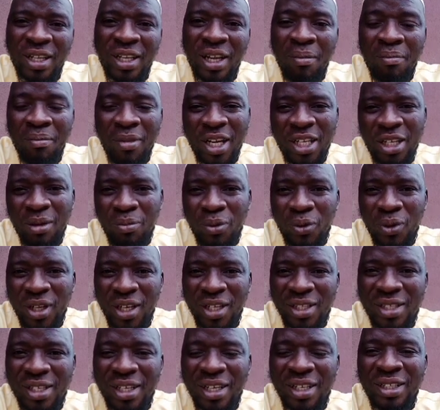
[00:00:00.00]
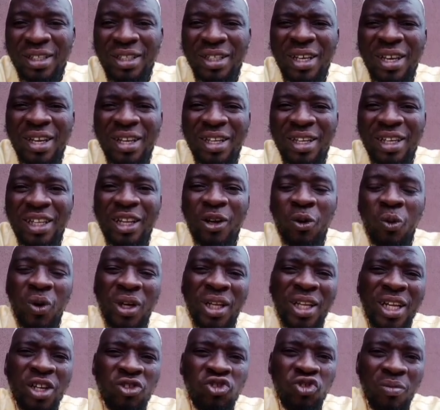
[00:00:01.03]
and manipulated in a way
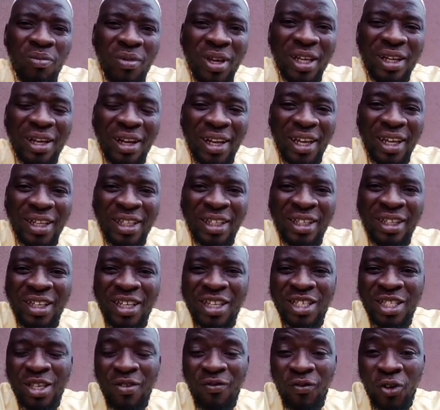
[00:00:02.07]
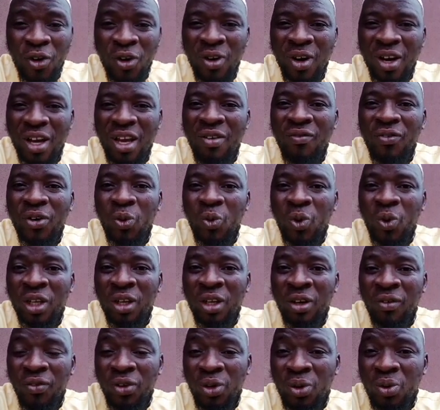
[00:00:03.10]
that to make learning easy for every one
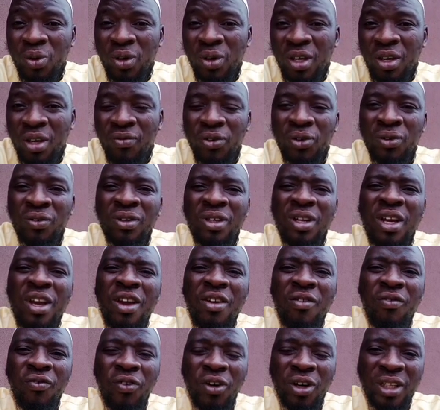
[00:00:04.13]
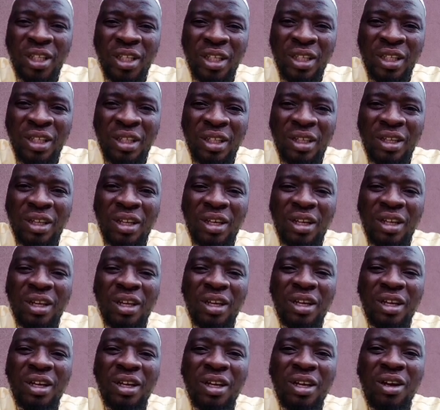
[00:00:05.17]
of you, even for the
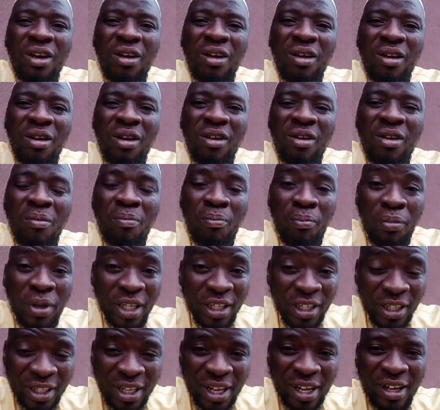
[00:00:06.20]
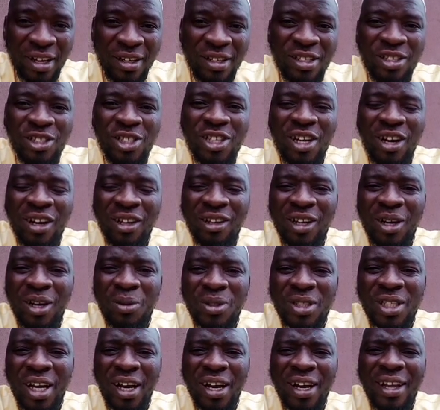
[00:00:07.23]
beginner, inshallah
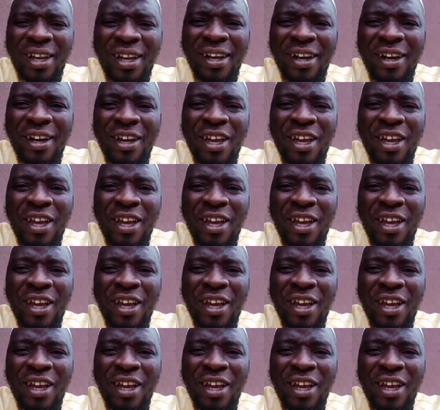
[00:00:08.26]
ta'ala.